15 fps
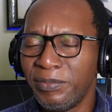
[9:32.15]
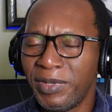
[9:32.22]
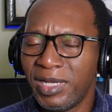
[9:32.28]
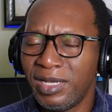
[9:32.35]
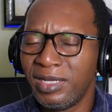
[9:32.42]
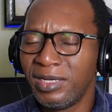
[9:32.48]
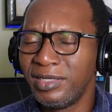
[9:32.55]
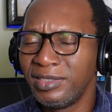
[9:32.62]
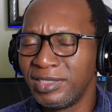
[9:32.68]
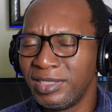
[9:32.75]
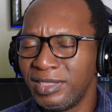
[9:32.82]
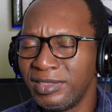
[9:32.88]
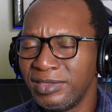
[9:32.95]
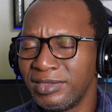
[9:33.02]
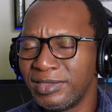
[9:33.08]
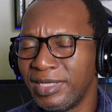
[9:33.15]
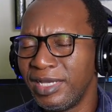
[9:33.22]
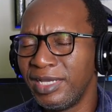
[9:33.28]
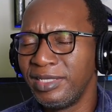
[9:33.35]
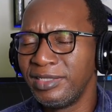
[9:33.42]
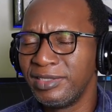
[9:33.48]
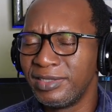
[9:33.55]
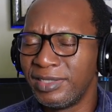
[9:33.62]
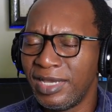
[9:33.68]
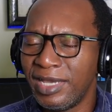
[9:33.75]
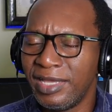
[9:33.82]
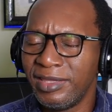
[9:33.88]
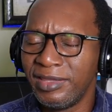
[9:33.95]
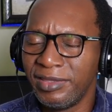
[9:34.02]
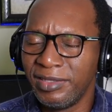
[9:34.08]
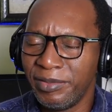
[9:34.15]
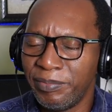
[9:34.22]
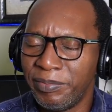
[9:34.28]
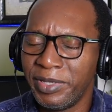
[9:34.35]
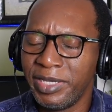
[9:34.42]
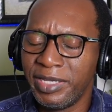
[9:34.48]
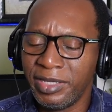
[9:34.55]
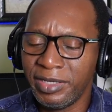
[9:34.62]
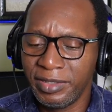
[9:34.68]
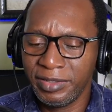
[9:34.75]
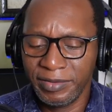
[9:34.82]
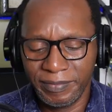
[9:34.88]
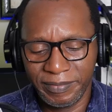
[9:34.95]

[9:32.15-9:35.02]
but I just can't stand the pain.